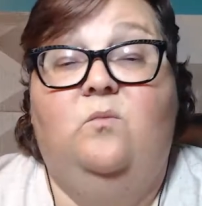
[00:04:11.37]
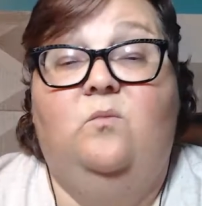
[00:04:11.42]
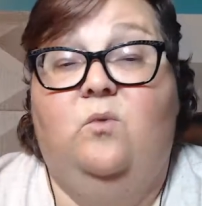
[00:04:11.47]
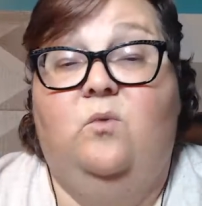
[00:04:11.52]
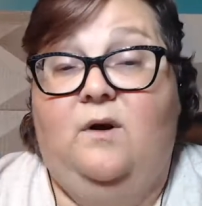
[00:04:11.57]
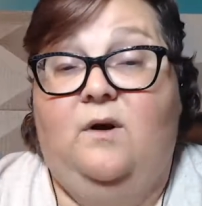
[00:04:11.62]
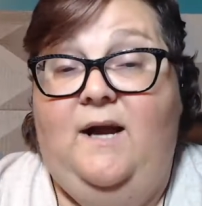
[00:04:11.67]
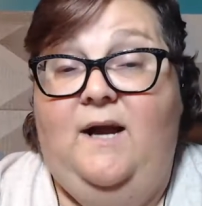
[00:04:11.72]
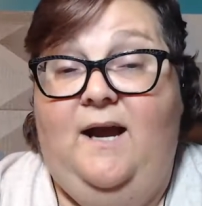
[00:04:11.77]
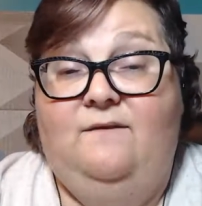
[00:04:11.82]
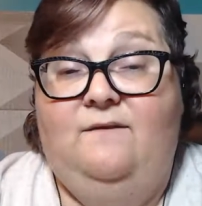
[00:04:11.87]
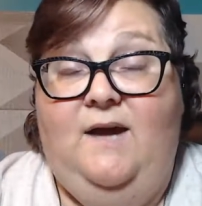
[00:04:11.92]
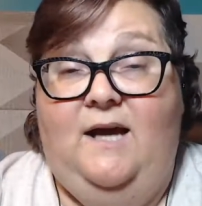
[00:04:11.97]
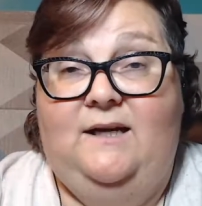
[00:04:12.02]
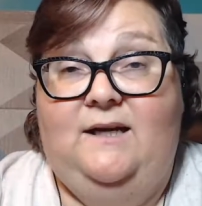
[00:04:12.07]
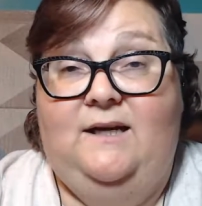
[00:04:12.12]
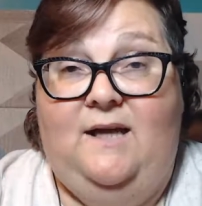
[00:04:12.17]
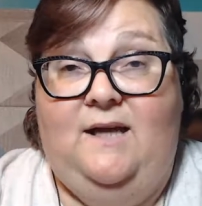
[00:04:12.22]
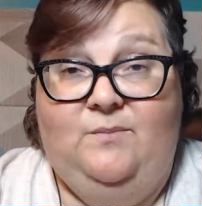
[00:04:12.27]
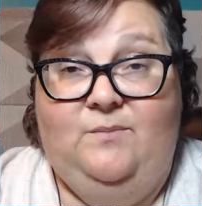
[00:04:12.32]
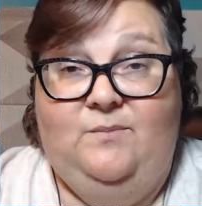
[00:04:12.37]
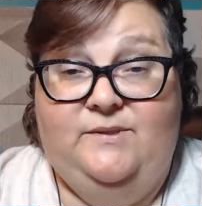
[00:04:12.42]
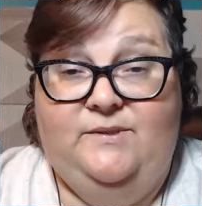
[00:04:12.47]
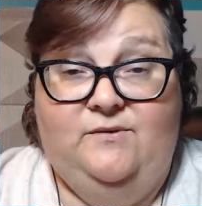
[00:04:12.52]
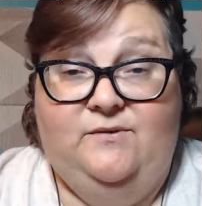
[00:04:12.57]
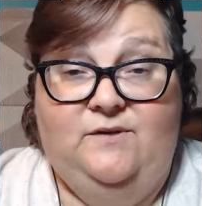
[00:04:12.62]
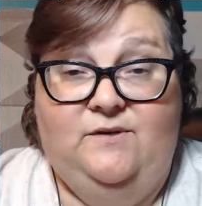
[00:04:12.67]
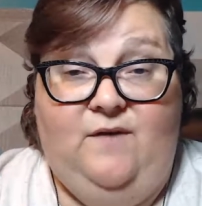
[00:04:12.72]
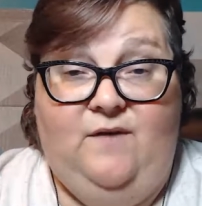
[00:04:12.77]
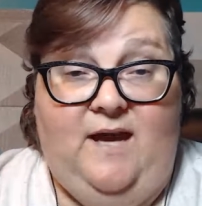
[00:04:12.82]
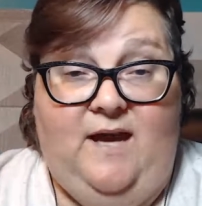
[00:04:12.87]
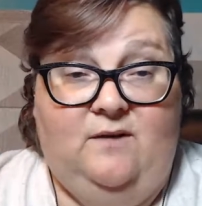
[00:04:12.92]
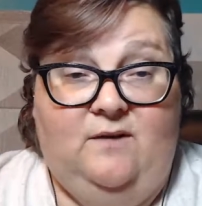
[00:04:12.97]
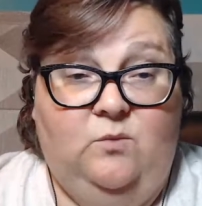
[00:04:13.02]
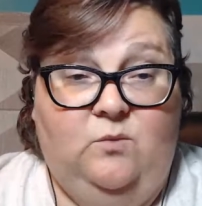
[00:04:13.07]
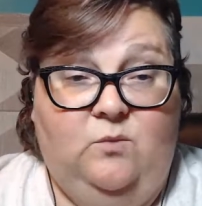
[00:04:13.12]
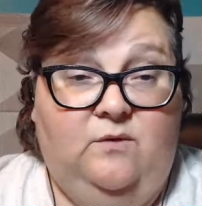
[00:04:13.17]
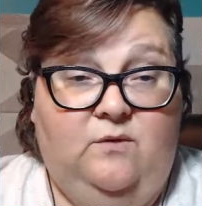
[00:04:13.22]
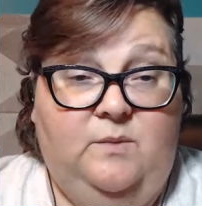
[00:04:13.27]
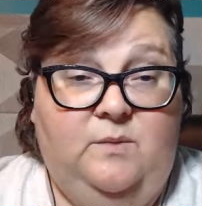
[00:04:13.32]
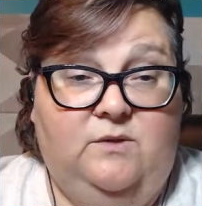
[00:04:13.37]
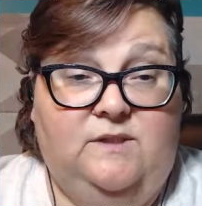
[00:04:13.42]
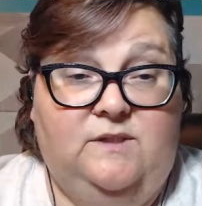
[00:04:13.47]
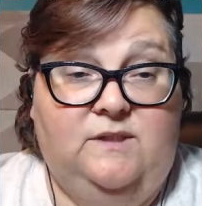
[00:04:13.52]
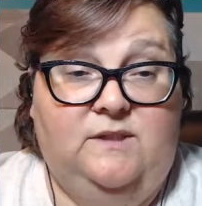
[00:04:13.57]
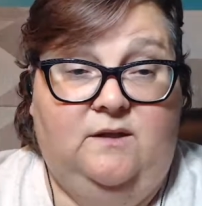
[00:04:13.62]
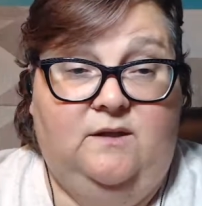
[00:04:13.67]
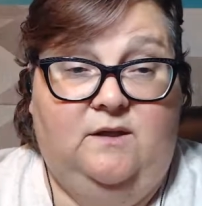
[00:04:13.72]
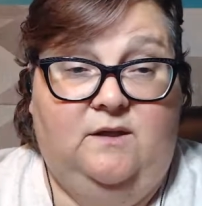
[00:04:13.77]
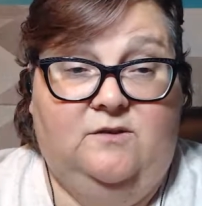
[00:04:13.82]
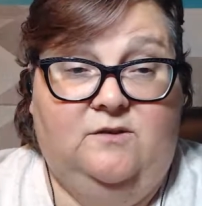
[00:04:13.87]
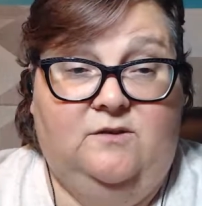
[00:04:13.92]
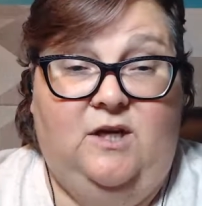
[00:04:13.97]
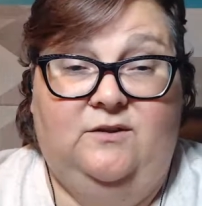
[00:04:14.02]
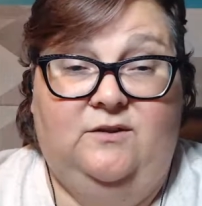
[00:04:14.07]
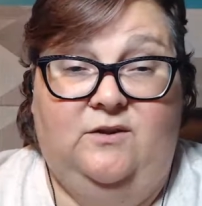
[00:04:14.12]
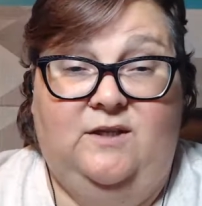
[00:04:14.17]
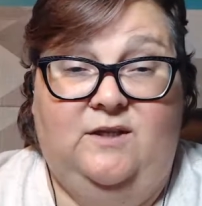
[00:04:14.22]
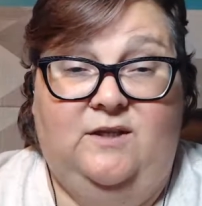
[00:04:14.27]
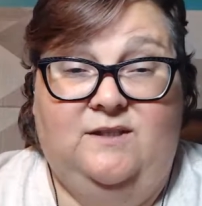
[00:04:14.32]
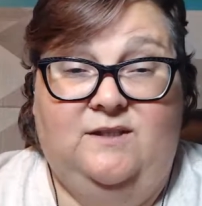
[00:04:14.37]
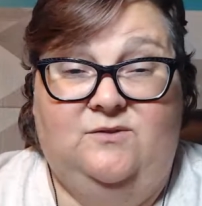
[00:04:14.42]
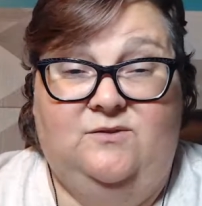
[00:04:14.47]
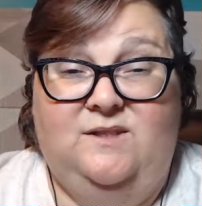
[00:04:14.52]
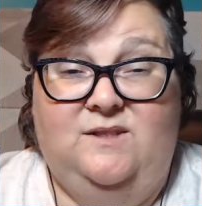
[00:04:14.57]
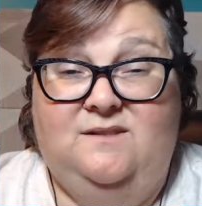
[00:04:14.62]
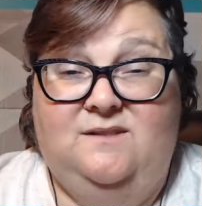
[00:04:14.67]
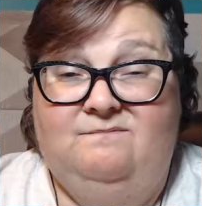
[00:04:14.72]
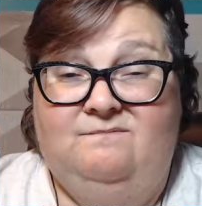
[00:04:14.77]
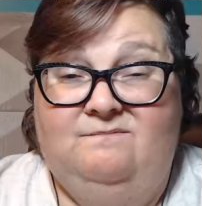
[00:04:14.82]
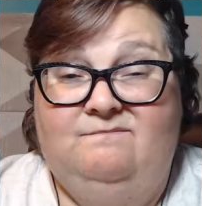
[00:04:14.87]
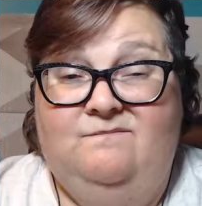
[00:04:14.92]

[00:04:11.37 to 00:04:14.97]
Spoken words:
have had episodes of animal abuse in their childhood histories,